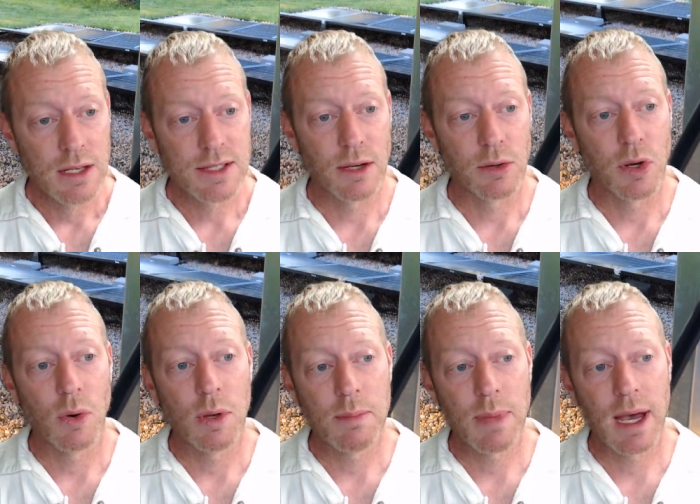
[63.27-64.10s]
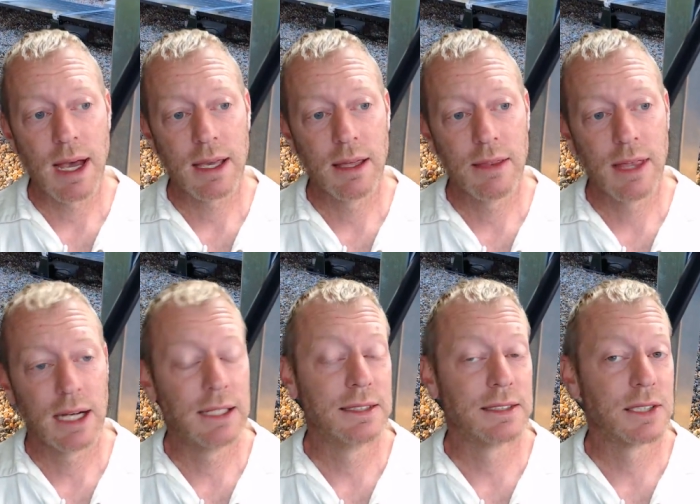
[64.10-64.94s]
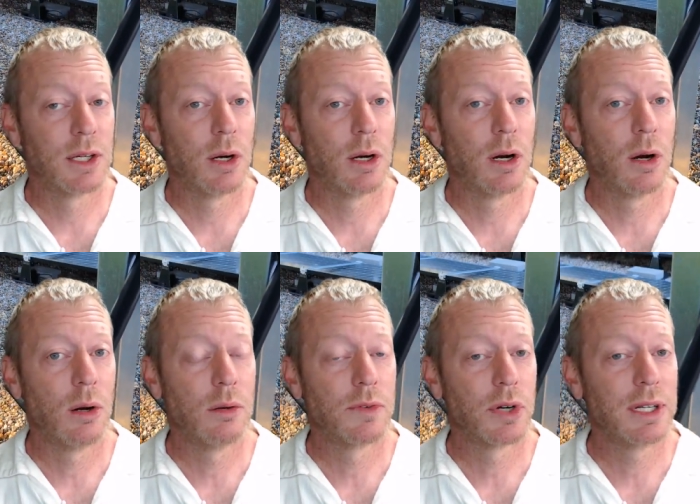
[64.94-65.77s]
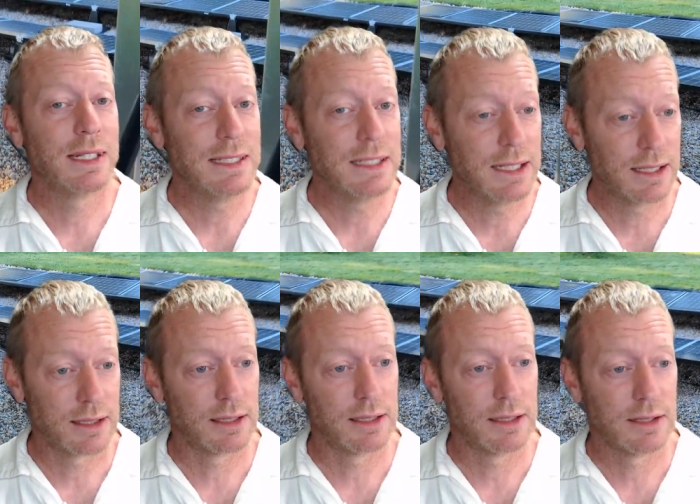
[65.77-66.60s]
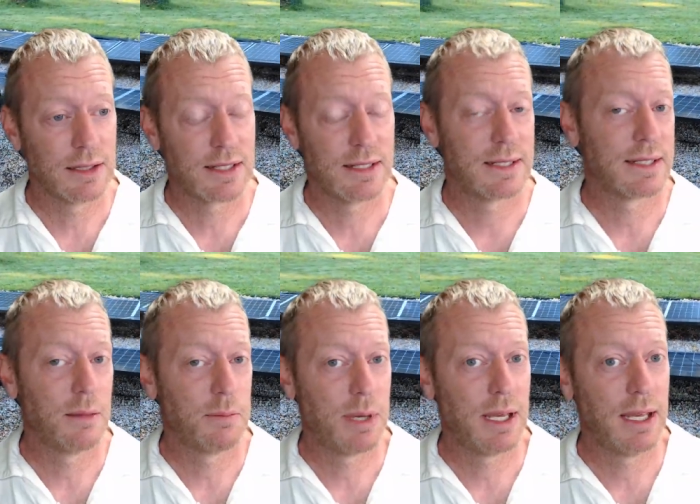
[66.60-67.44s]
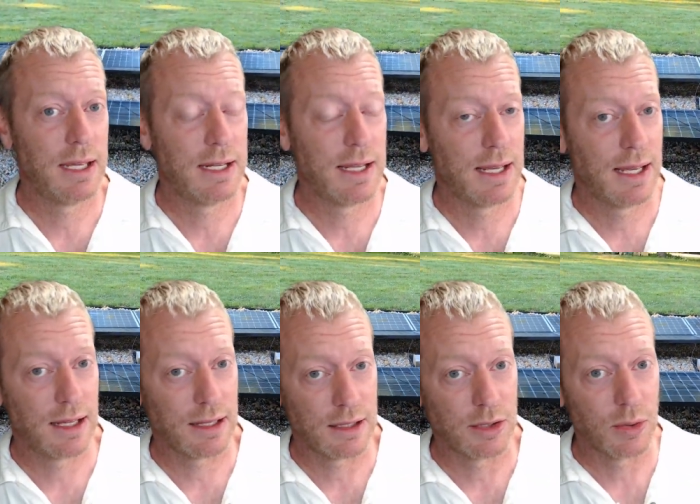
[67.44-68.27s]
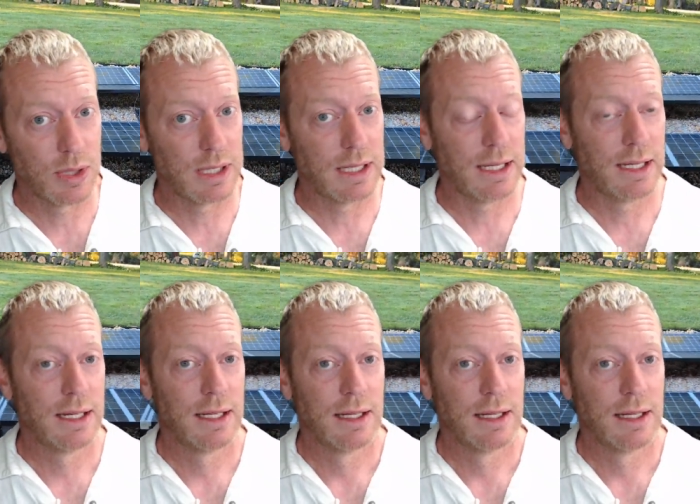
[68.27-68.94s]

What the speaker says: So going back, that is over a year since I paid Illinois